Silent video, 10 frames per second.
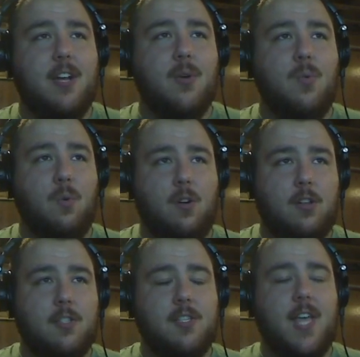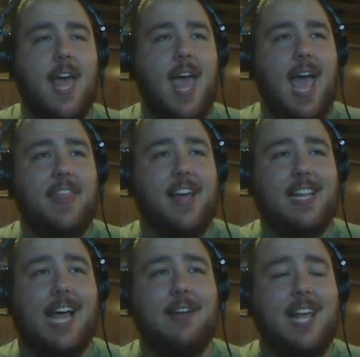to Worlds, and then
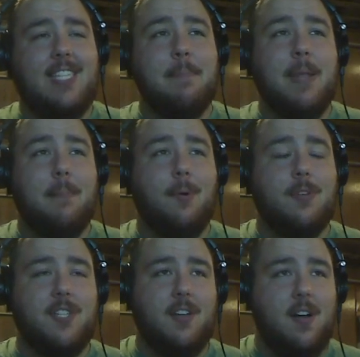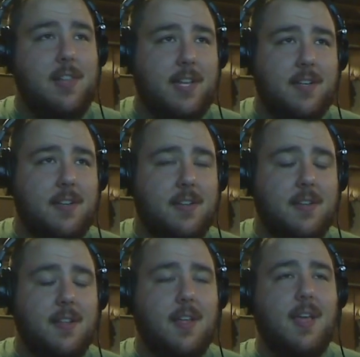Cloud9 has to beat Immortals in the Gauntlet.
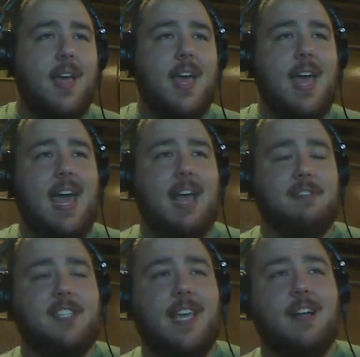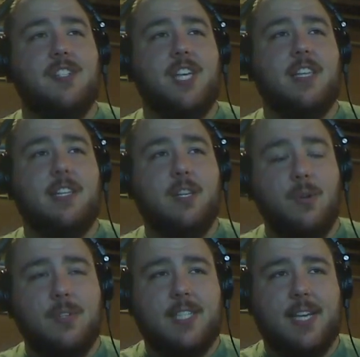If CLG
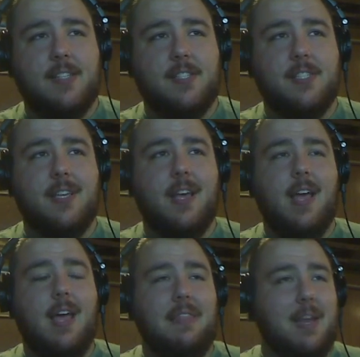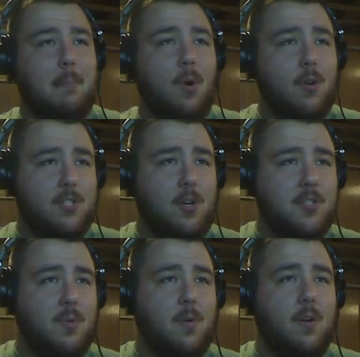loses, then Immortals
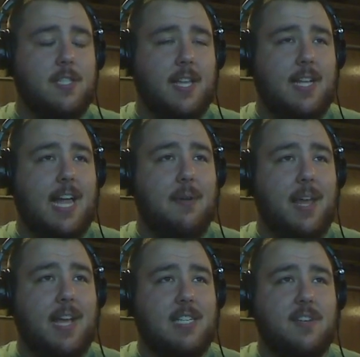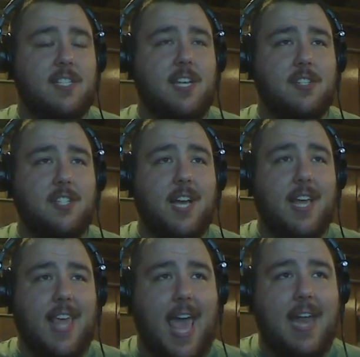goes to Worlds, and then Cloud9 has to face CLG
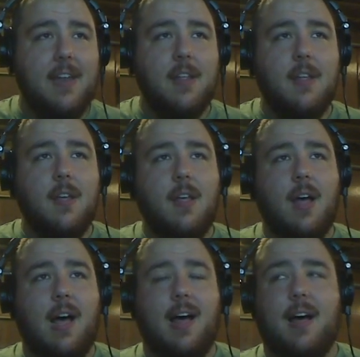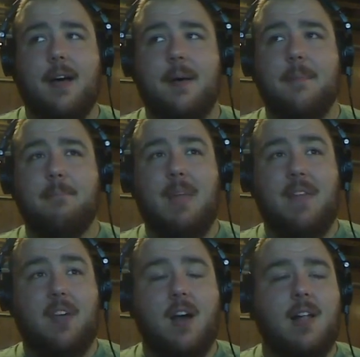again
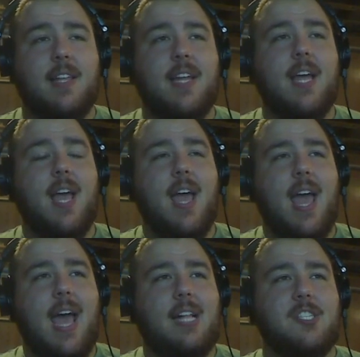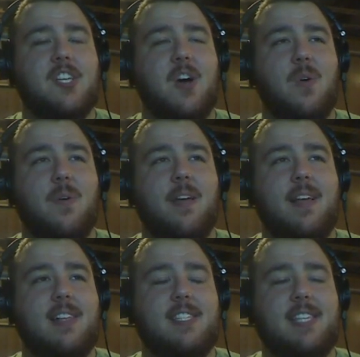in the Gauntlet. And so
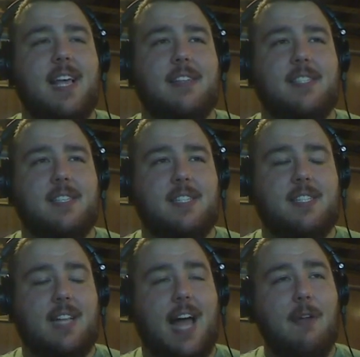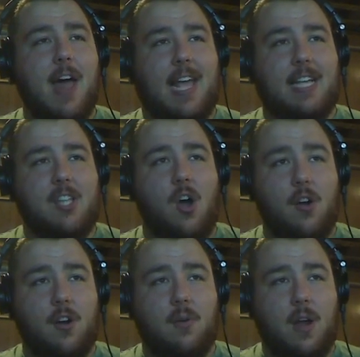Cloud9 has the
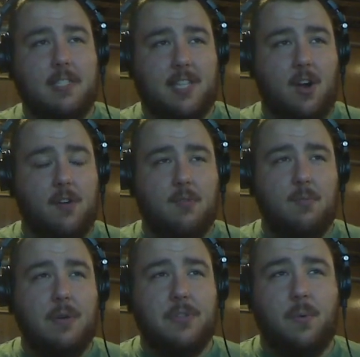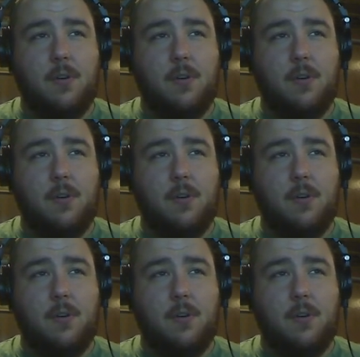harder route to Worlds.